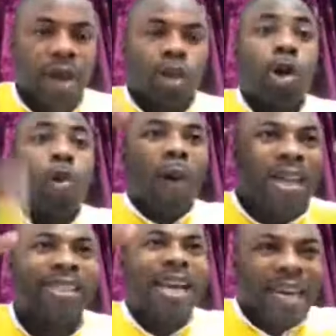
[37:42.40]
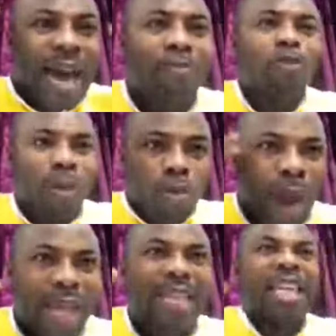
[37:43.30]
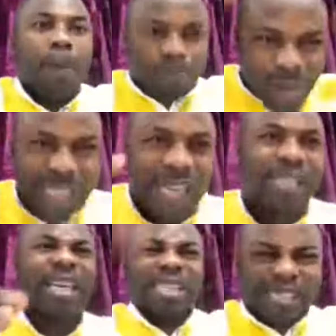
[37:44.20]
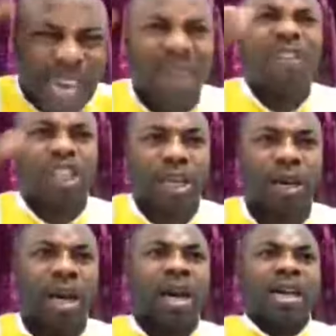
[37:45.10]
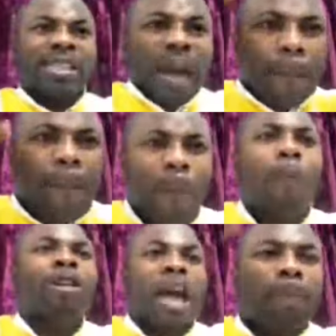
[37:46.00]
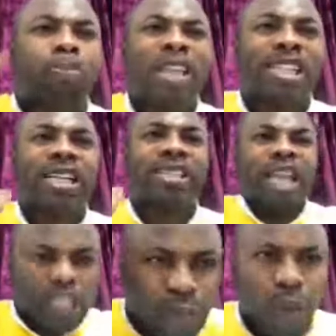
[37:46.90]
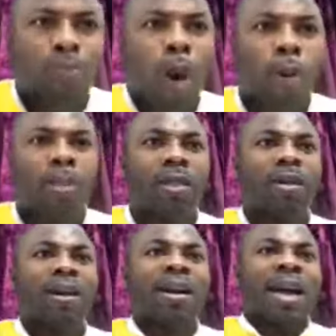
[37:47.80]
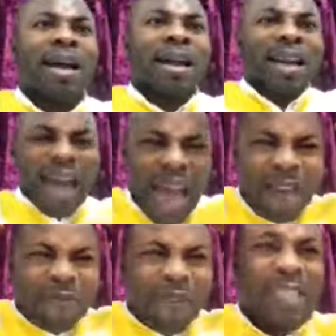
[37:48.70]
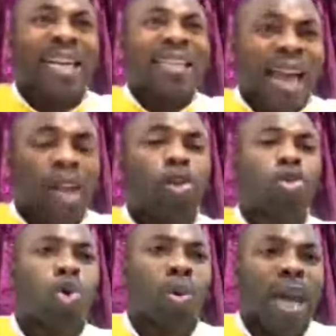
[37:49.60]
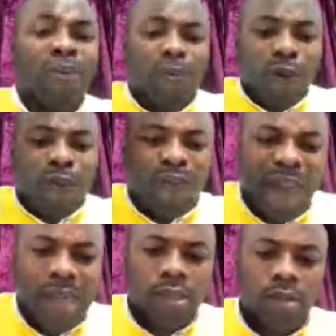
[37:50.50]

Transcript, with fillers: So once they come from work, their presence is television. Some people, their presence is football. Everything that you do, if you fail